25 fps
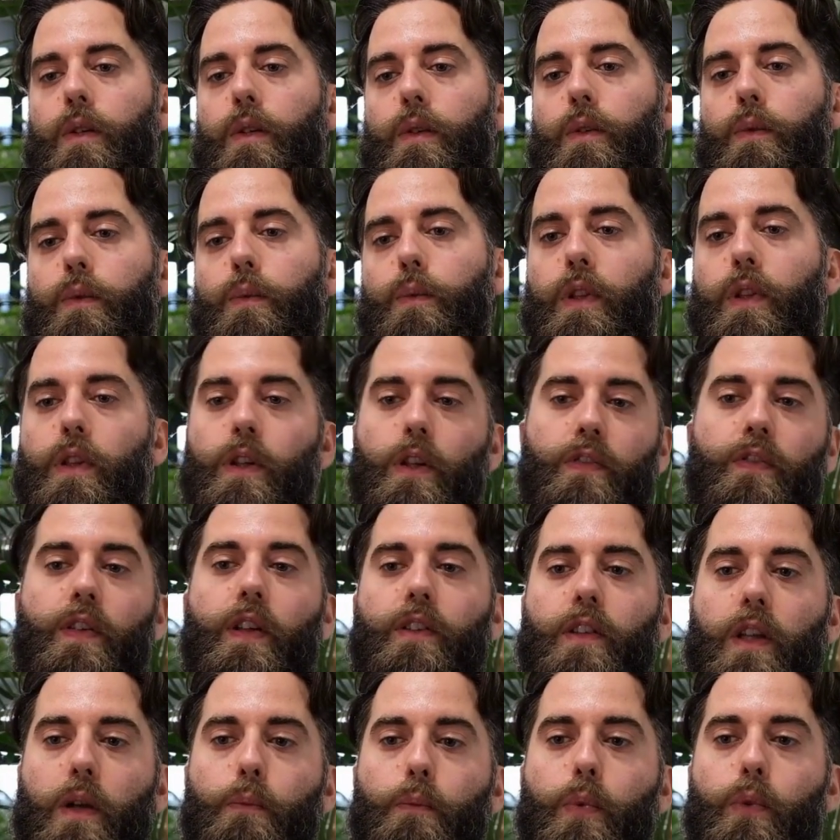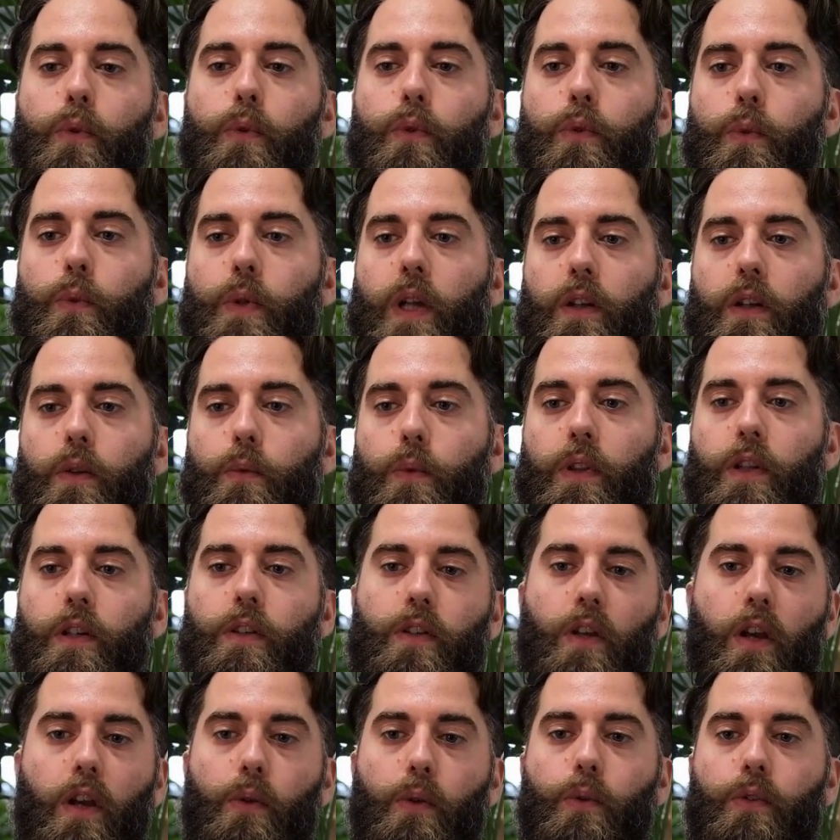With enough examples, we end up with
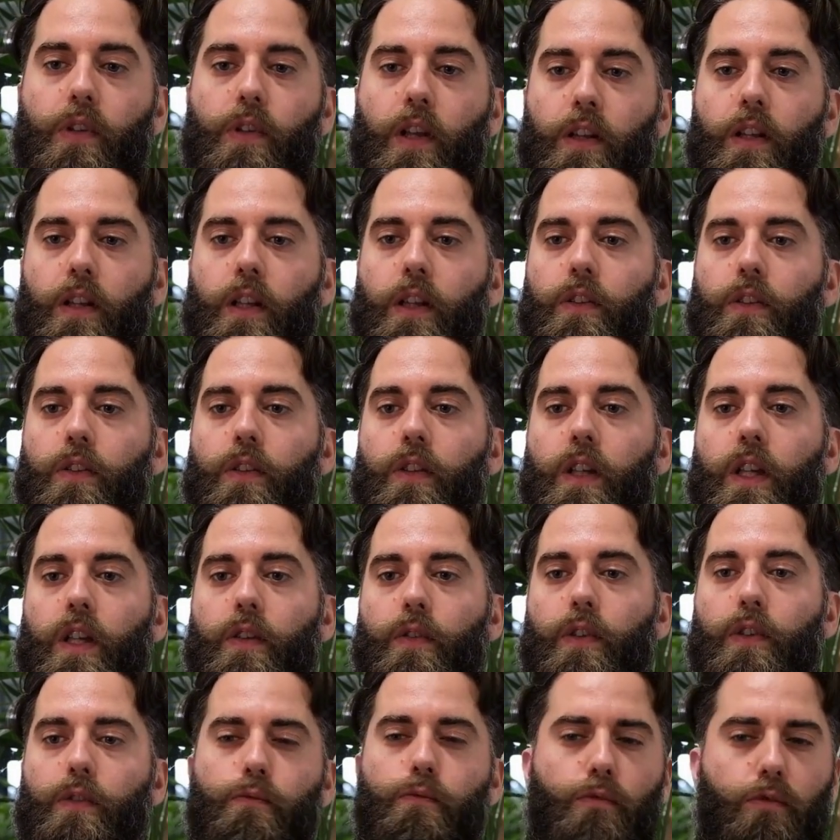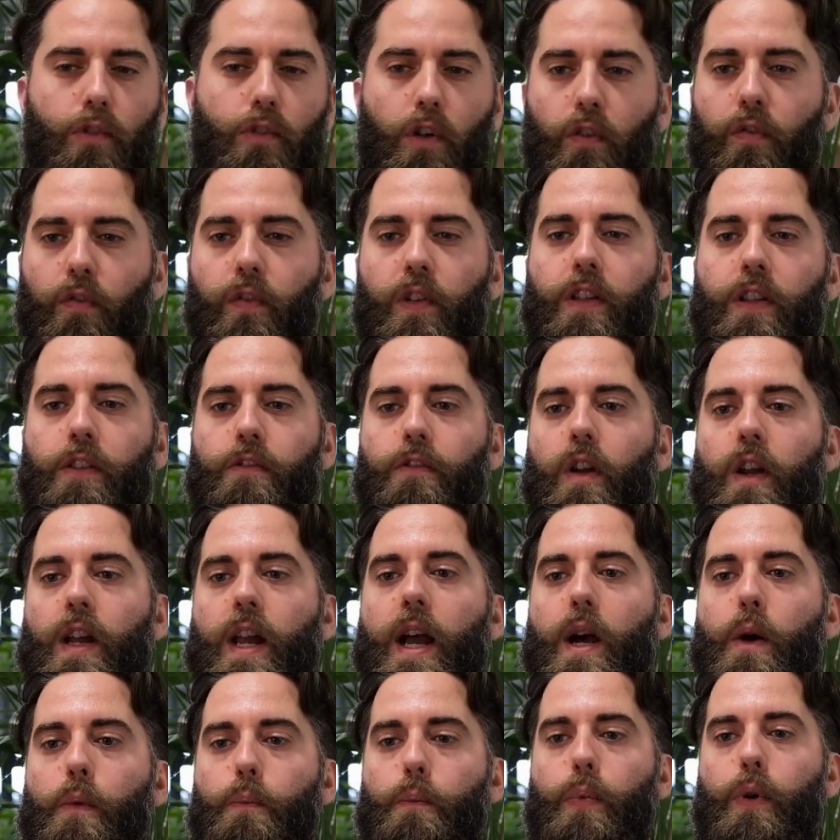internal settings that give us roughly the right
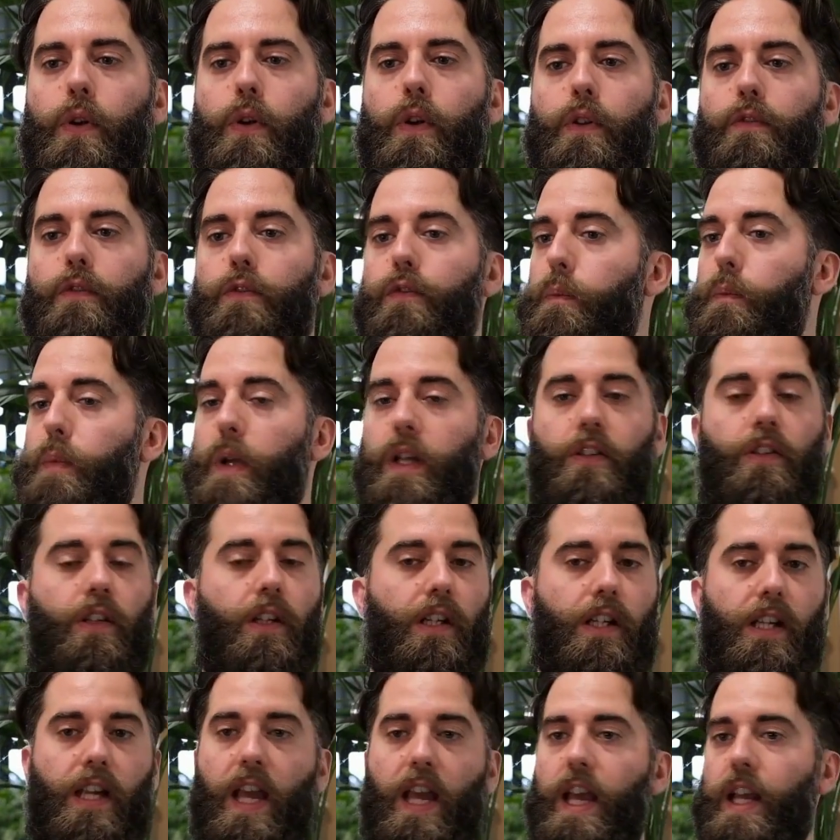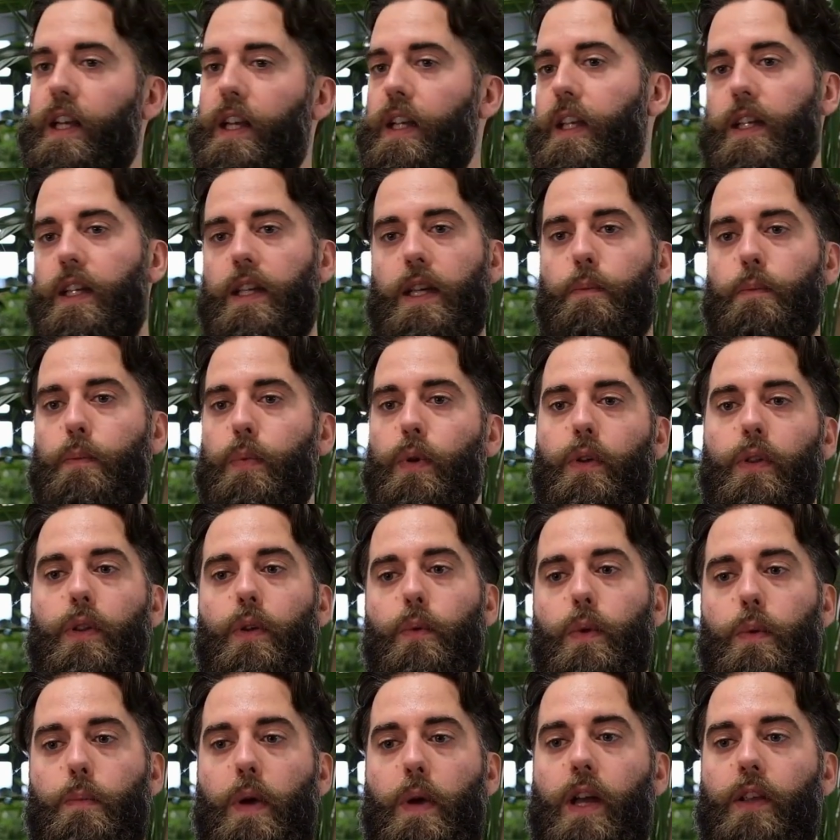output for basically any input that
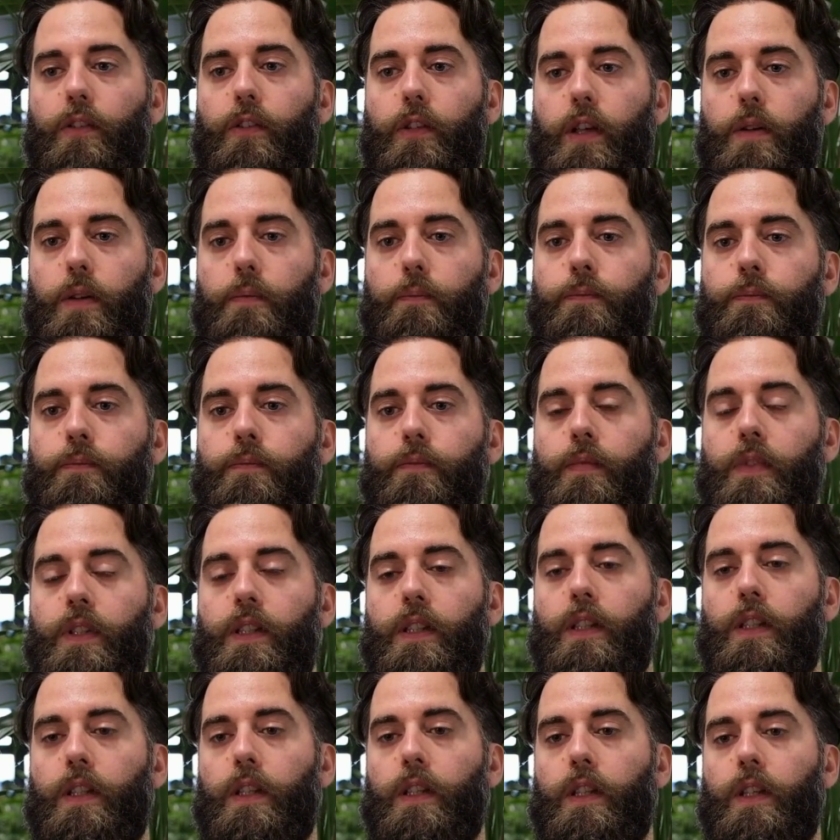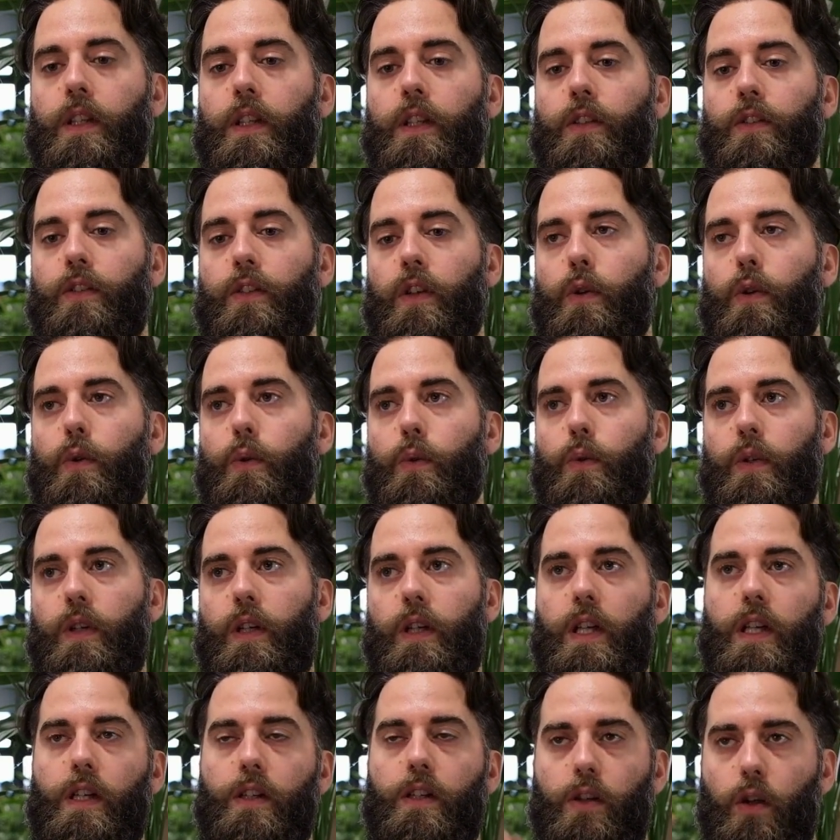we pass in. So
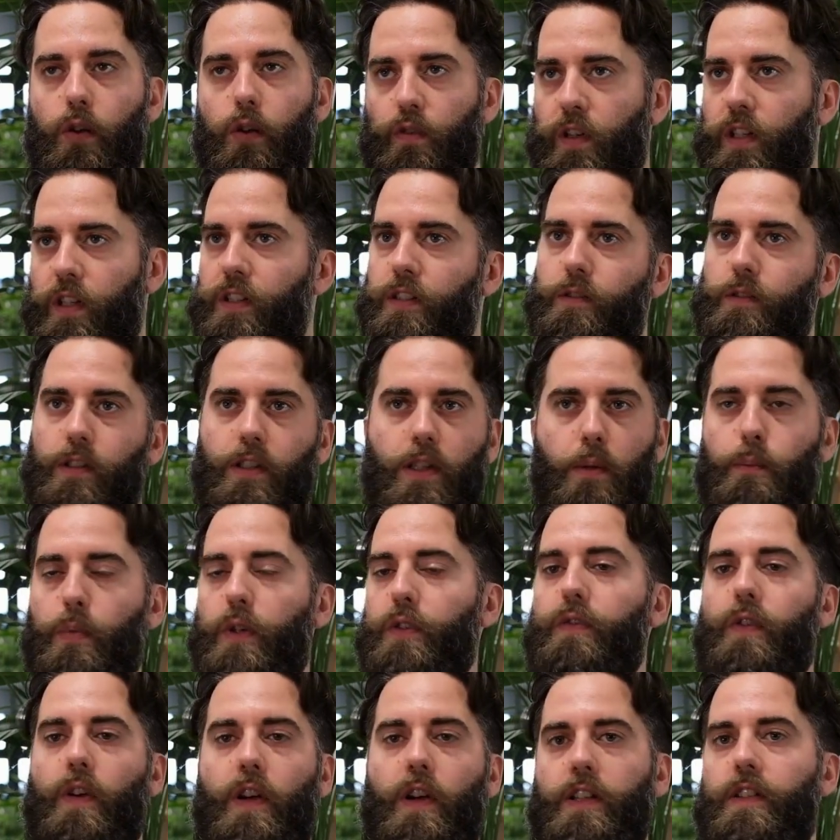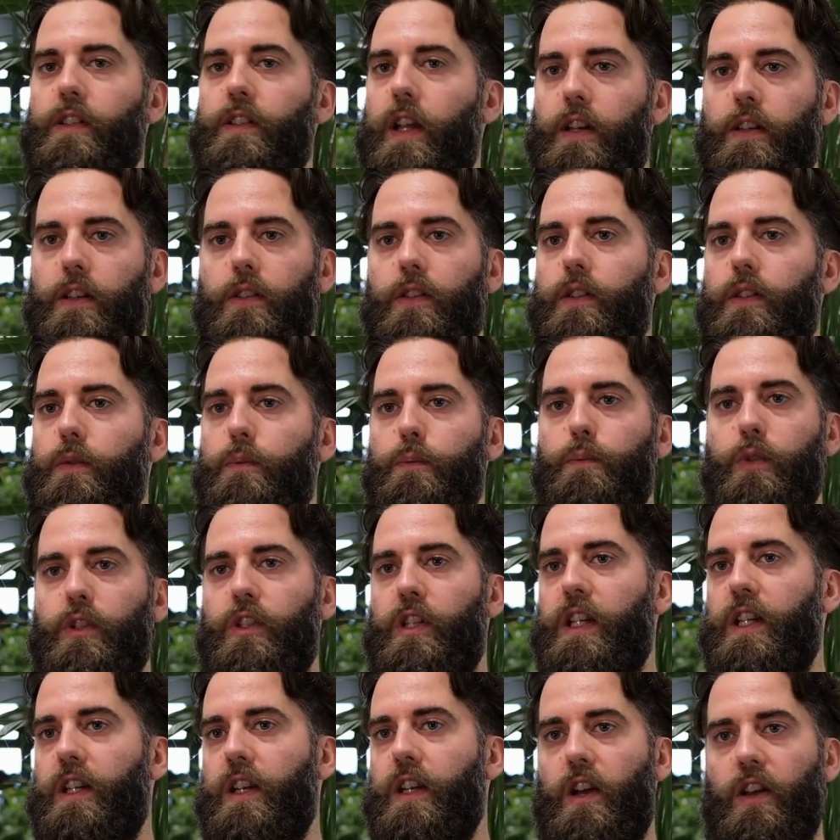in an overly simplified sense,
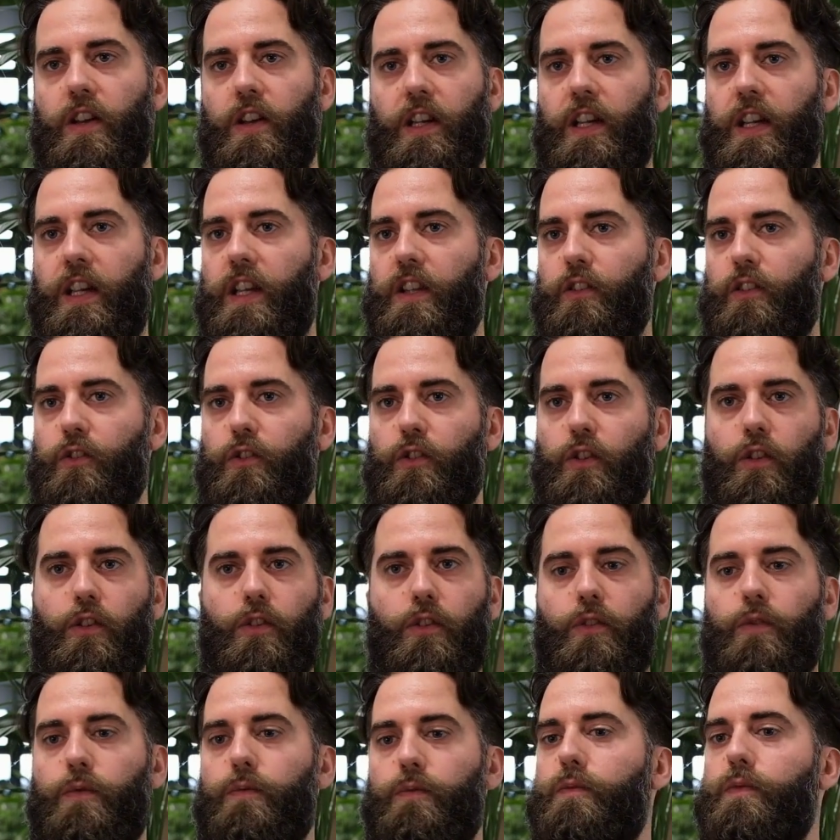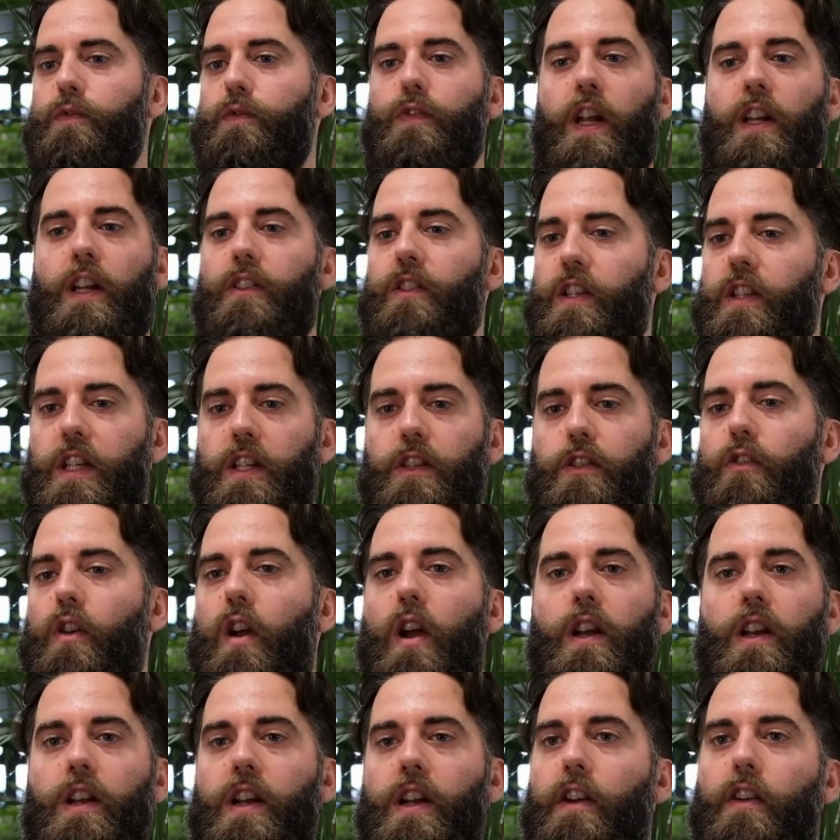machine learning is just fancy
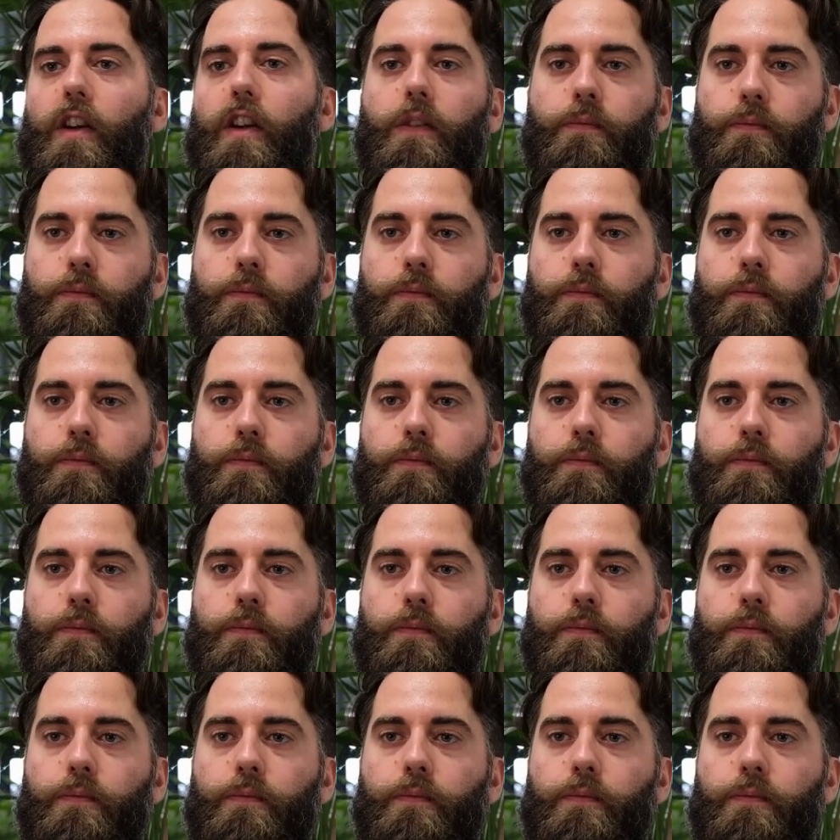trial and error.